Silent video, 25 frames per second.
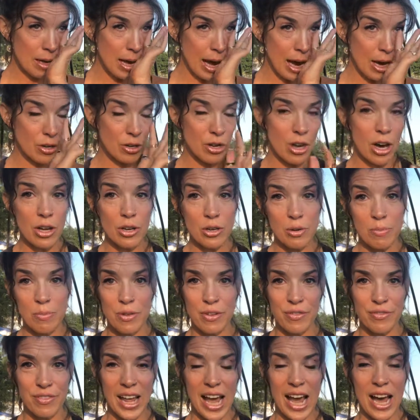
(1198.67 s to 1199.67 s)
Our daughter
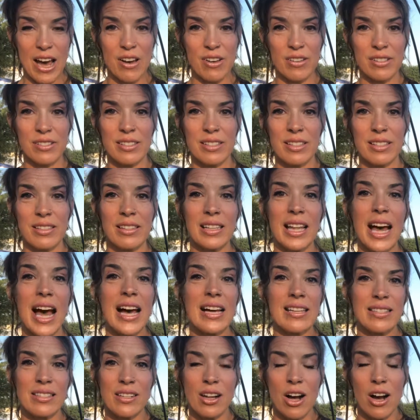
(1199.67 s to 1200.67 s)
moved out
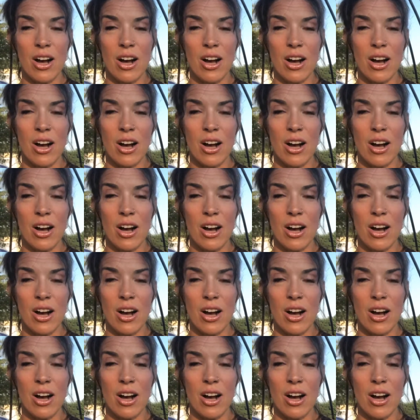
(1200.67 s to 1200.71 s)
last